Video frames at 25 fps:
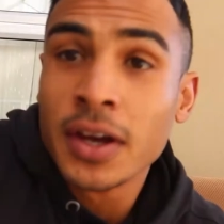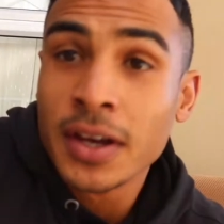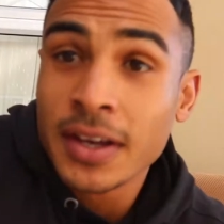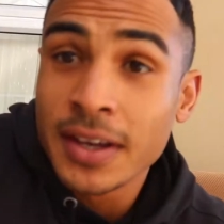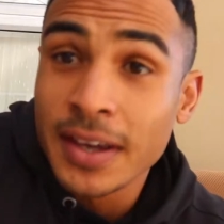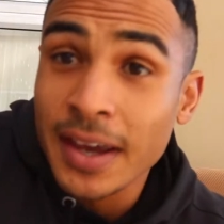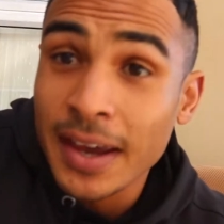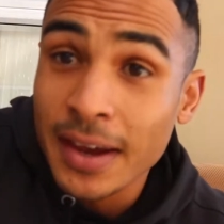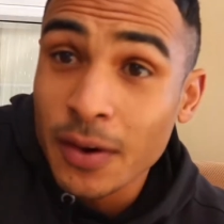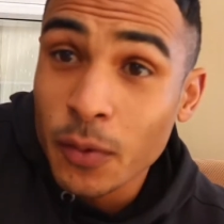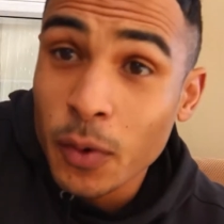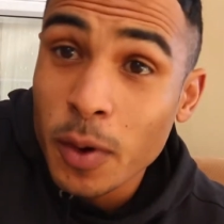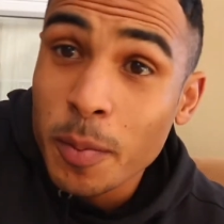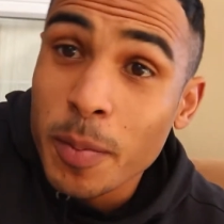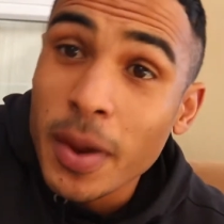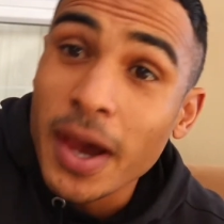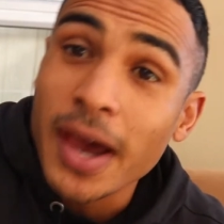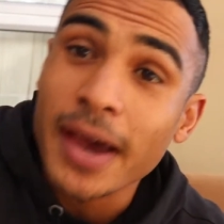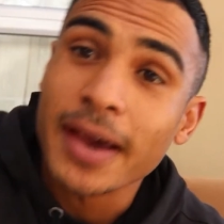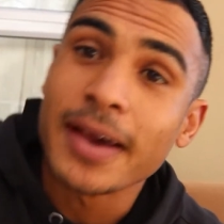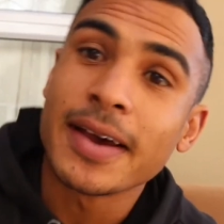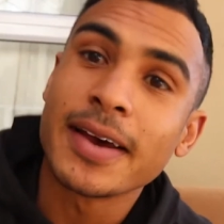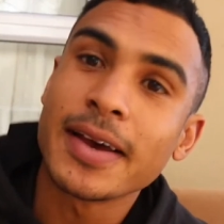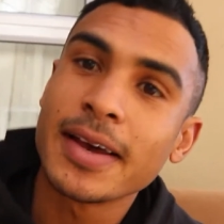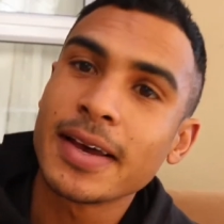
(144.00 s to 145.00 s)
Okay, we're
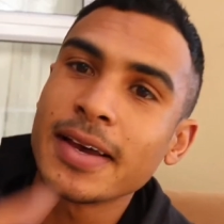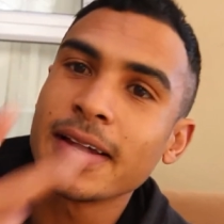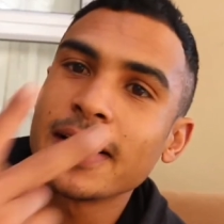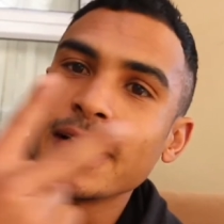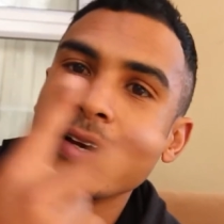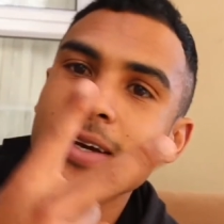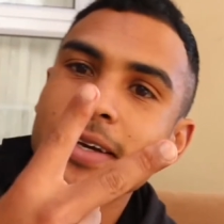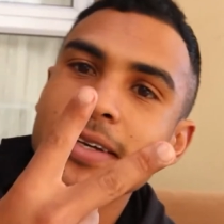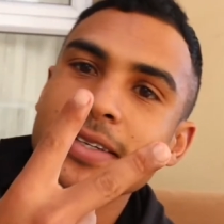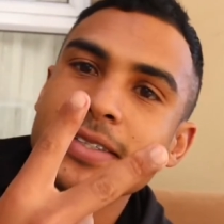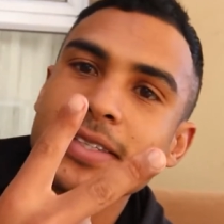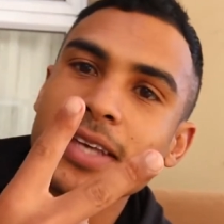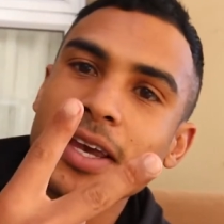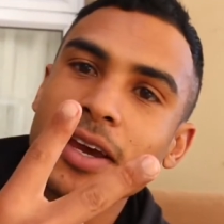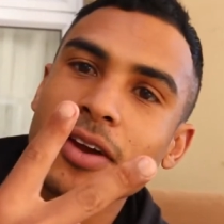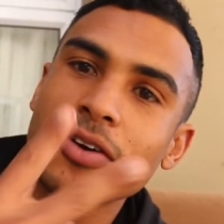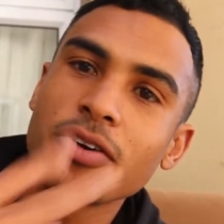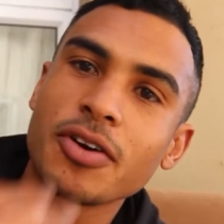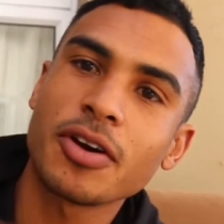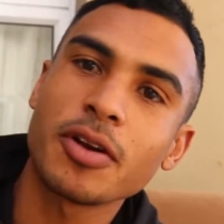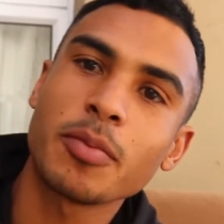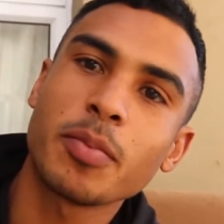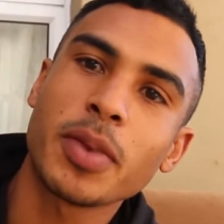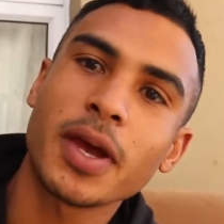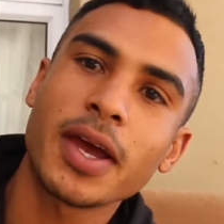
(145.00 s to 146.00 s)
back. Second
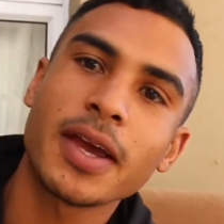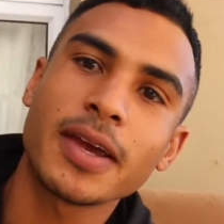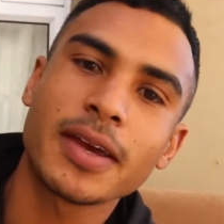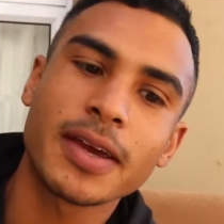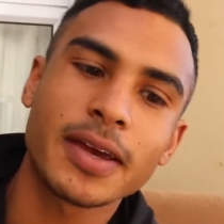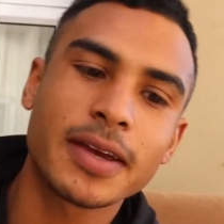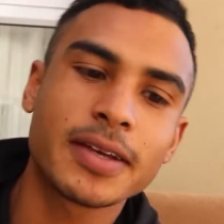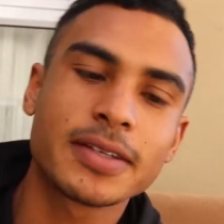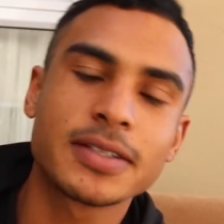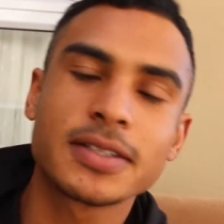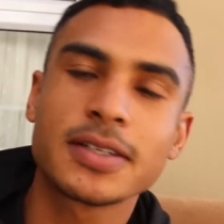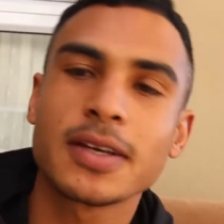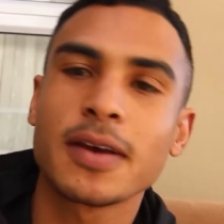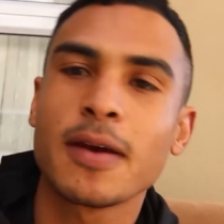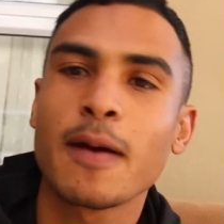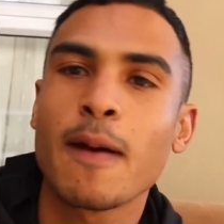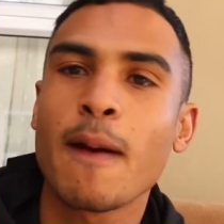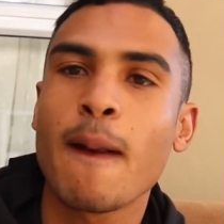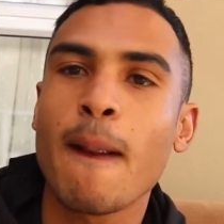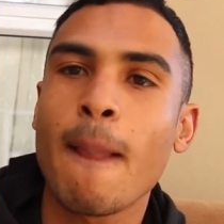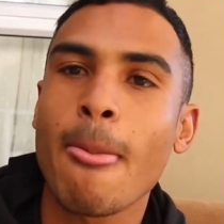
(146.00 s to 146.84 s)
round of pancakes.